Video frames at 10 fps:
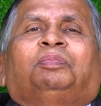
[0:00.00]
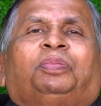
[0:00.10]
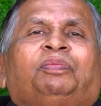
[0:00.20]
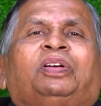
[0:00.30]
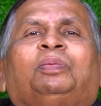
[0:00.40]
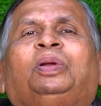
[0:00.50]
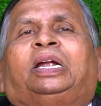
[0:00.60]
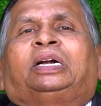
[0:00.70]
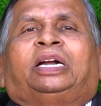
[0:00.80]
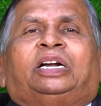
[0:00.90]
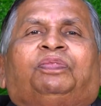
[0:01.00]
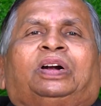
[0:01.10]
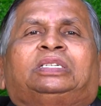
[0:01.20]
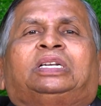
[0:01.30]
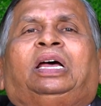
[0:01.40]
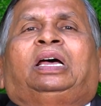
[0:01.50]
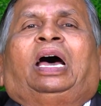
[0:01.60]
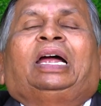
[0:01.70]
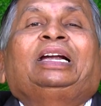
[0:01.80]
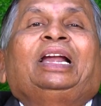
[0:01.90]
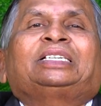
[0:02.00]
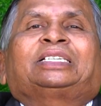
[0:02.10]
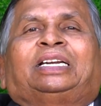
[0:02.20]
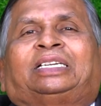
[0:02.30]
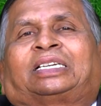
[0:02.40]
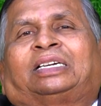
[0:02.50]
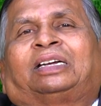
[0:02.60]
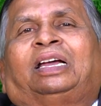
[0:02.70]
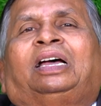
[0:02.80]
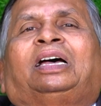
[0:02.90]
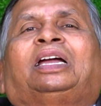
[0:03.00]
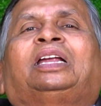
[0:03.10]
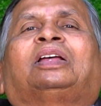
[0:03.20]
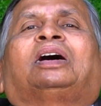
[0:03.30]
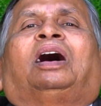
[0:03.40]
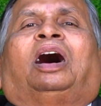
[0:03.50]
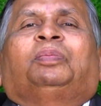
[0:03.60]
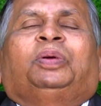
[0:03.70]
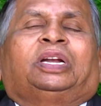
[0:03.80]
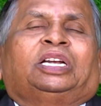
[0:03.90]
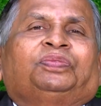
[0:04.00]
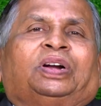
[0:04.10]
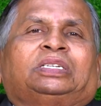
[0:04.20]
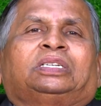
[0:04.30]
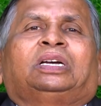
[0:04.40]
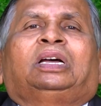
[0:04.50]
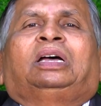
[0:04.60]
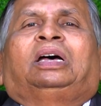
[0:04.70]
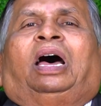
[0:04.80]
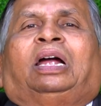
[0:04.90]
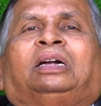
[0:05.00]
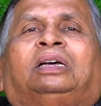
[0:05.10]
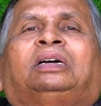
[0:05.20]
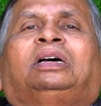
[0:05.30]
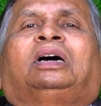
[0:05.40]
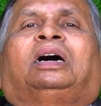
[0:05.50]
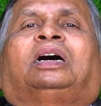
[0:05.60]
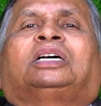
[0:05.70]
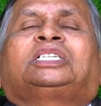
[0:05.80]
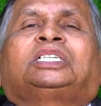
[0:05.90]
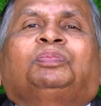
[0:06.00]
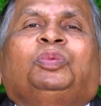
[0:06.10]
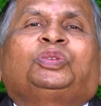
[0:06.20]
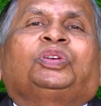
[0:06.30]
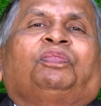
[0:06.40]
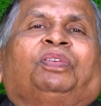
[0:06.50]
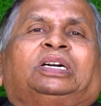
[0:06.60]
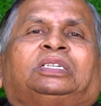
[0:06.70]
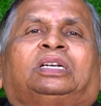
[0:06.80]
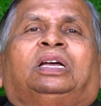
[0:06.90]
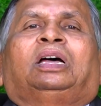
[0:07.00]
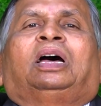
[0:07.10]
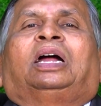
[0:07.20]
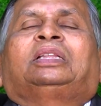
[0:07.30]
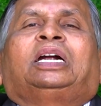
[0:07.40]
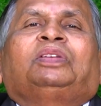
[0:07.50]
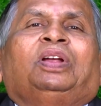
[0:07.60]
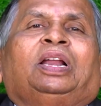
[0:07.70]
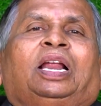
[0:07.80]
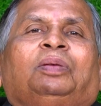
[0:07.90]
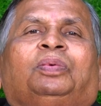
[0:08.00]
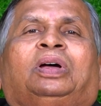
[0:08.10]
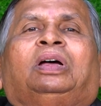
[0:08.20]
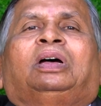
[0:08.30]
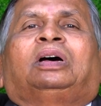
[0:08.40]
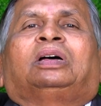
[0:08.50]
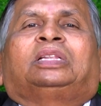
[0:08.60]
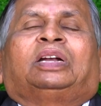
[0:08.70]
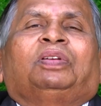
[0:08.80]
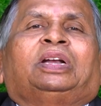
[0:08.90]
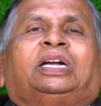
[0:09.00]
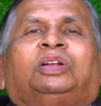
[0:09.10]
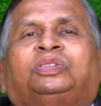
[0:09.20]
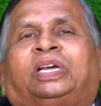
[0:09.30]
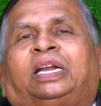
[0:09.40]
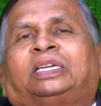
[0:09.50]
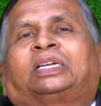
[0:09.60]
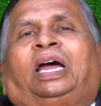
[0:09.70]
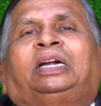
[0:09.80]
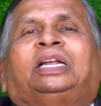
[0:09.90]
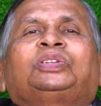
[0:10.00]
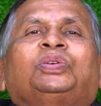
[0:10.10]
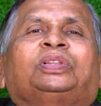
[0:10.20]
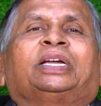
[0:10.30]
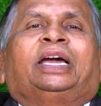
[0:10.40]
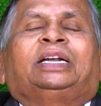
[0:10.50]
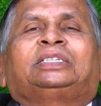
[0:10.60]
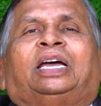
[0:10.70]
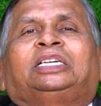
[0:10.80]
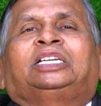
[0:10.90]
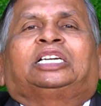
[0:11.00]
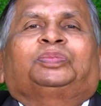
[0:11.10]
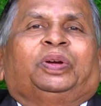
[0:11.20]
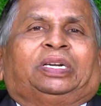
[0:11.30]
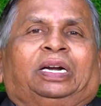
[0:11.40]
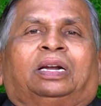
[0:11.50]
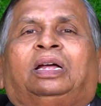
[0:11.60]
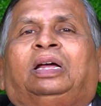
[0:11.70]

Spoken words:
preferably in debt funds and less risk in arbitrage funds and mutual funds, and that will help, that will reduce the risk and assure the gains as they expected.